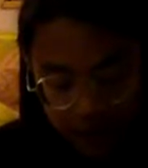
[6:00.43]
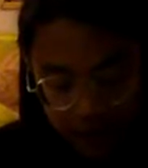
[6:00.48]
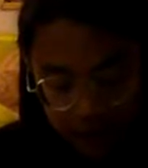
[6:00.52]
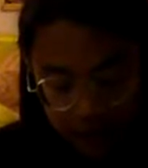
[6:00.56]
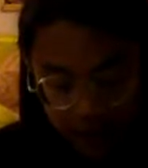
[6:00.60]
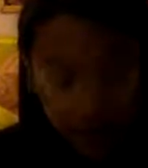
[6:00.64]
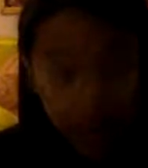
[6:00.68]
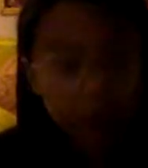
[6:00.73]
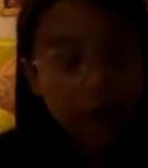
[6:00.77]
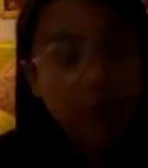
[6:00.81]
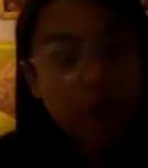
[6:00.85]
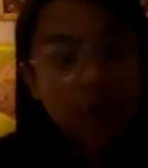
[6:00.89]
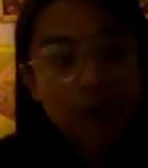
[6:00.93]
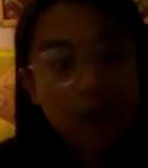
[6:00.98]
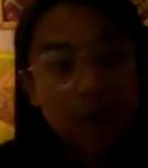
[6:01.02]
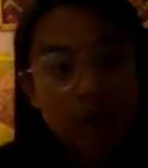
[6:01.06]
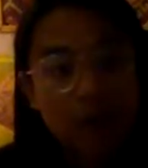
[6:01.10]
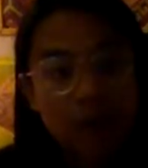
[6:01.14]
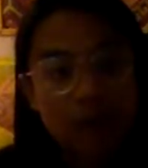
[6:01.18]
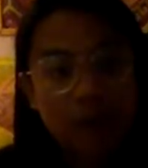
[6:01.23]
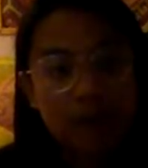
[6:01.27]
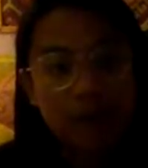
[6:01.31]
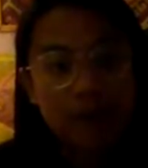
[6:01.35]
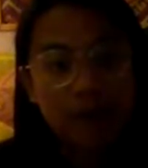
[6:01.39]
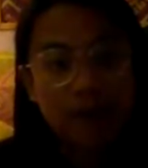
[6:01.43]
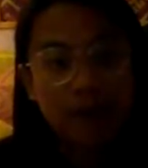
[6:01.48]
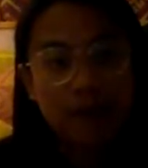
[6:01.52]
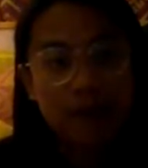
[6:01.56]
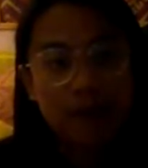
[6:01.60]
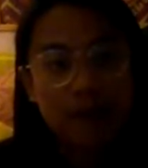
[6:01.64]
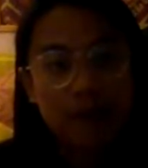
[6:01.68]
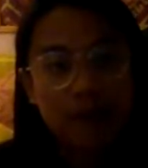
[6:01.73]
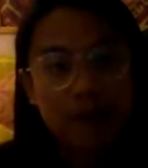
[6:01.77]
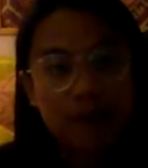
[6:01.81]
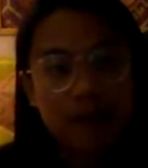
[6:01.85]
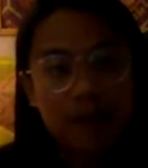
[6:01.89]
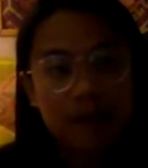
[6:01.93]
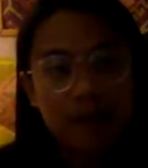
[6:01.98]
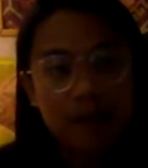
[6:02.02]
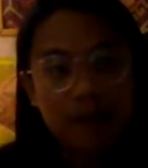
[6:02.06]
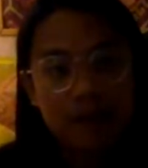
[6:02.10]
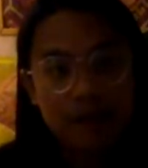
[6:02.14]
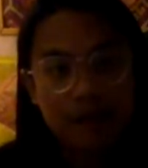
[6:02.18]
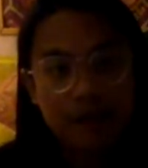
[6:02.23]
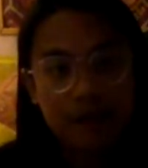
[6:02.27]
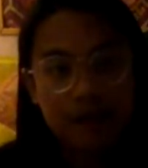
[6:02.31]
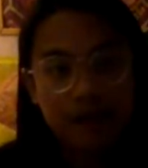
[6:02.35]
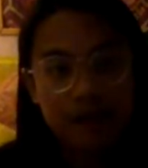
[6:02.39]
learn to
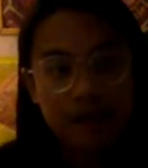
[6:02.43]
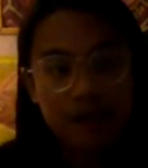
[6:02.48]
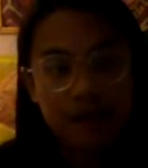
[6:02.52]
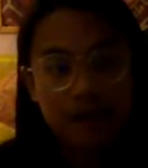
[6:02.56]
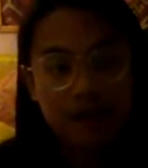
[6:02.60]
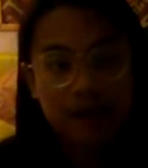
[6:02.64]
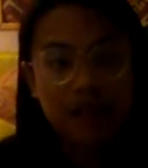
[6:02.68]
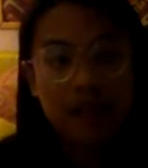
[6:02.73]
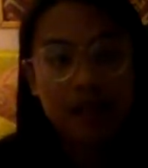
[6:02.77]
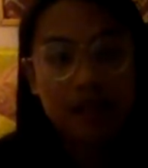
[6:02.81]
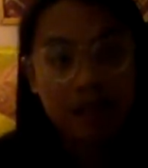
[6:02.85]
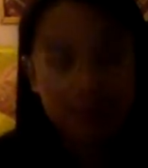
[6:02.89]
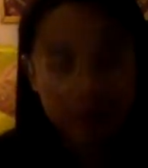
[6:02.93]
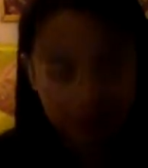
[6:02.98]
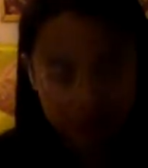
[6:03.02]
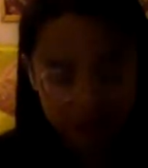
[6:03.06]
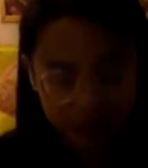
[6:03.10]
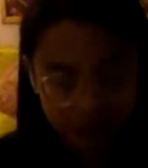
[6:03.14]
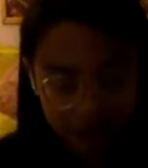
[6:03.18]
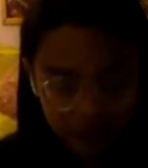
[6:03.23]
stop shooting